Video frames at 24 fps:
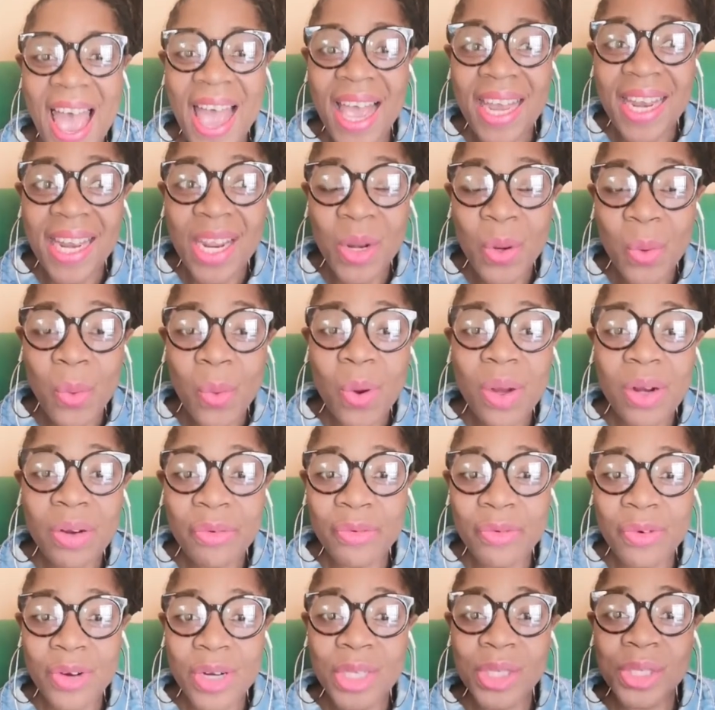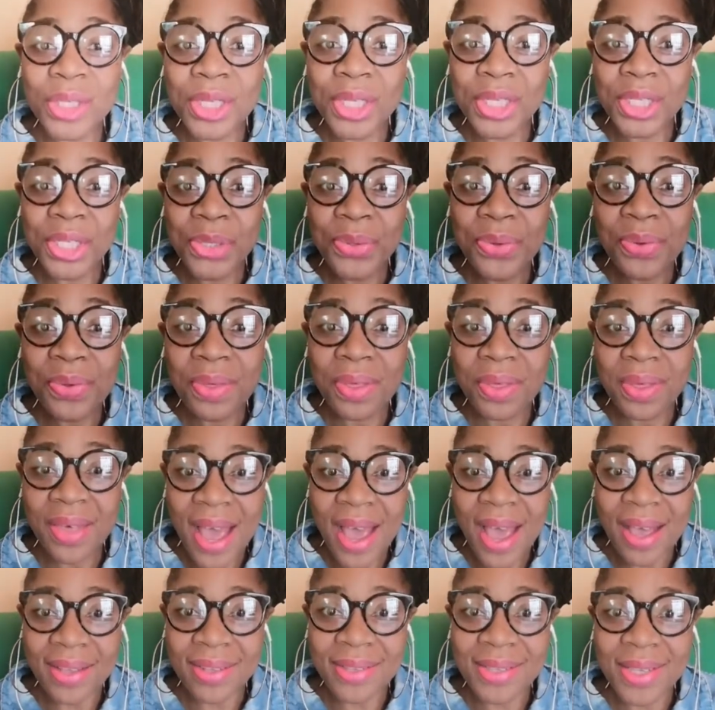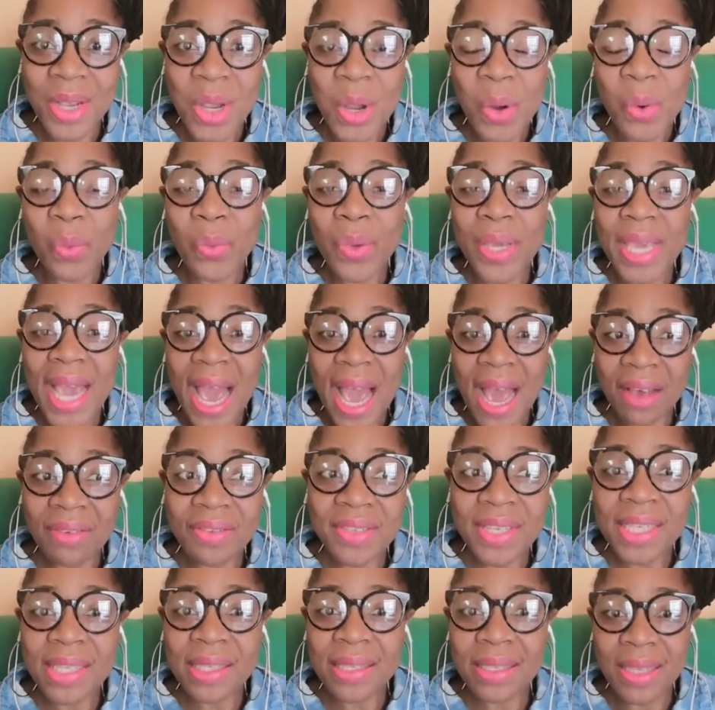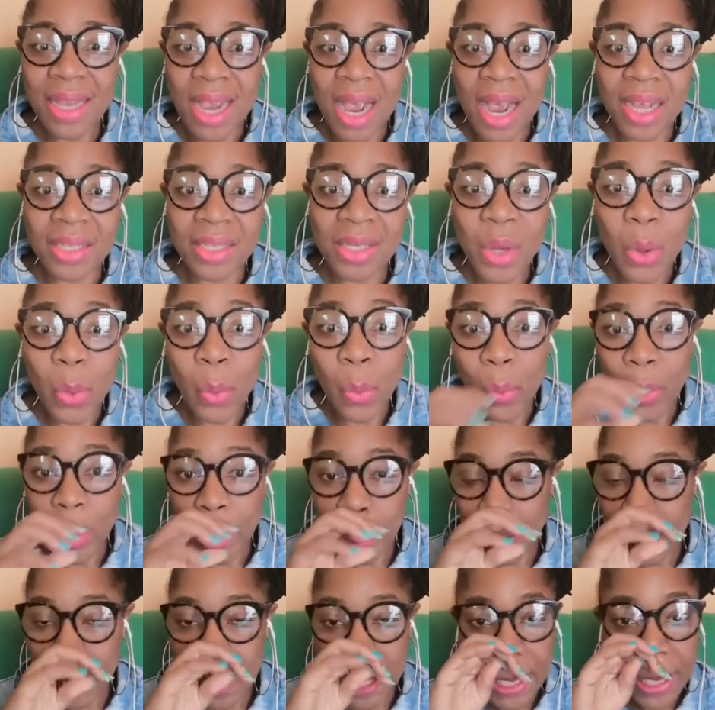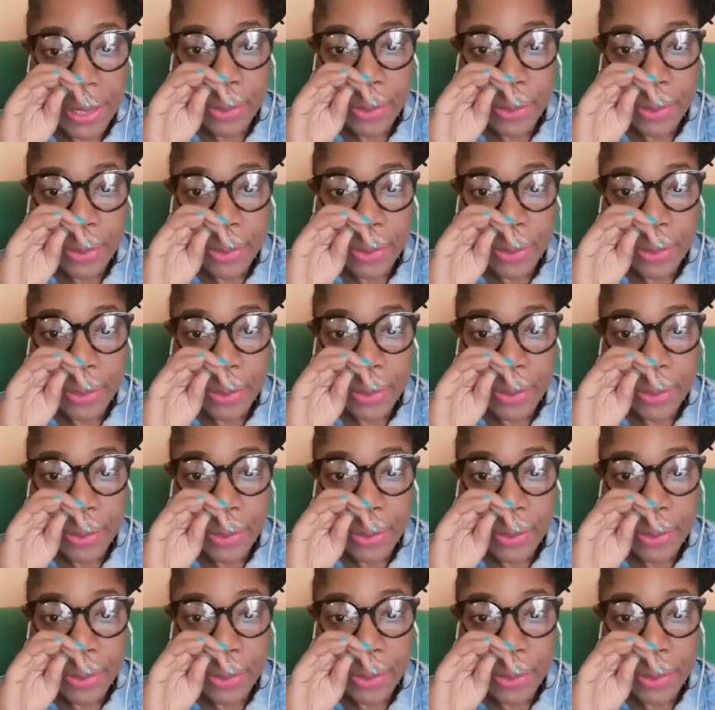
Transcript: And in order for us to do that, we have to start with